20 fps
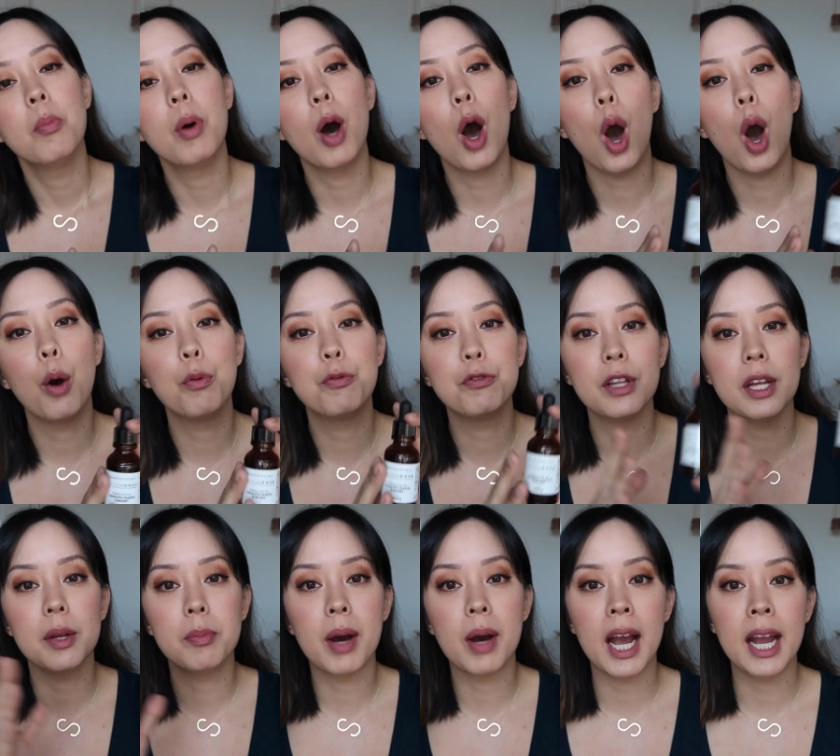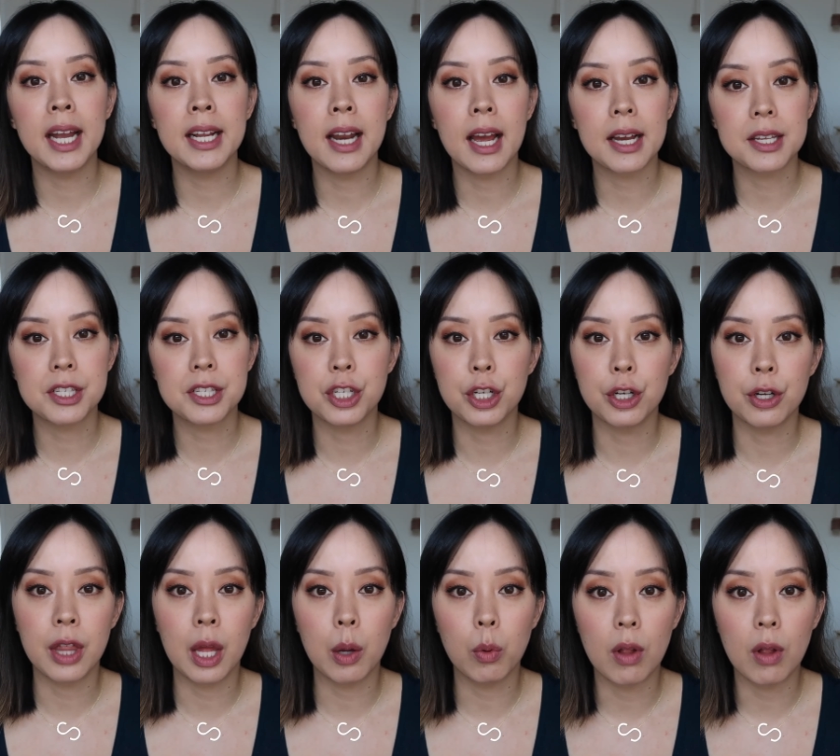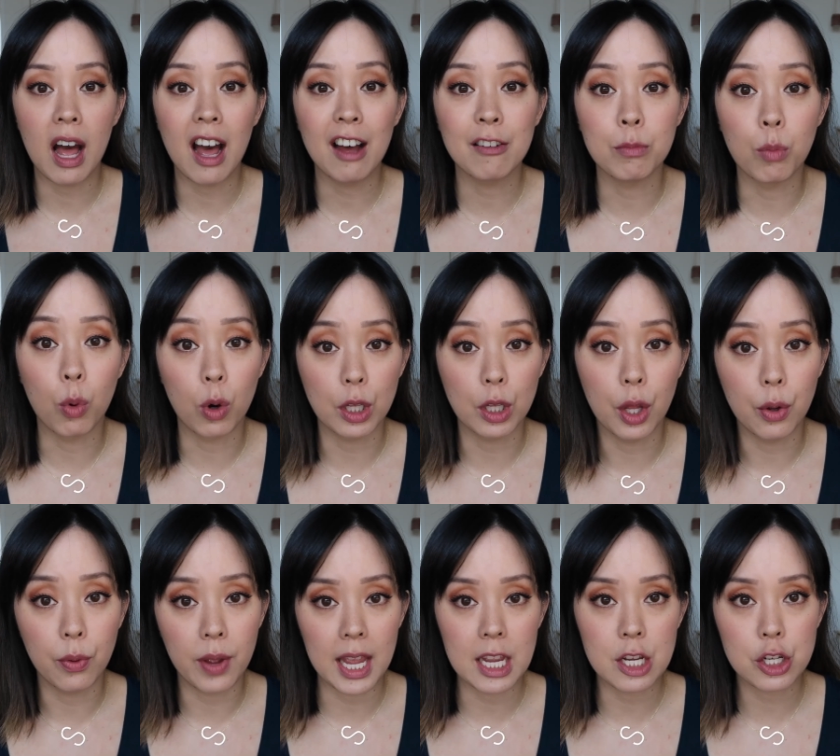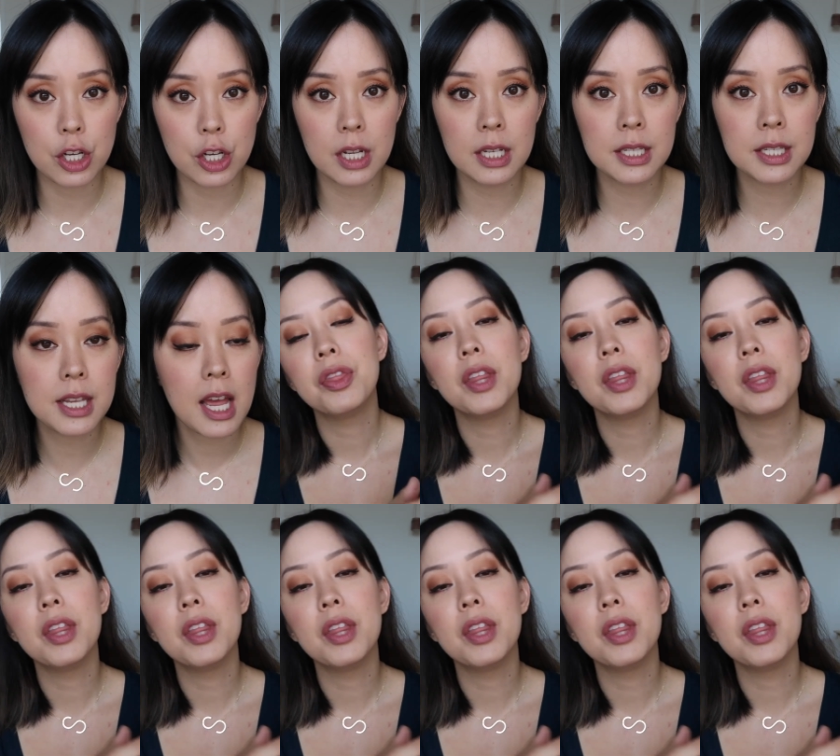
but hopefully by next year they will have more locations.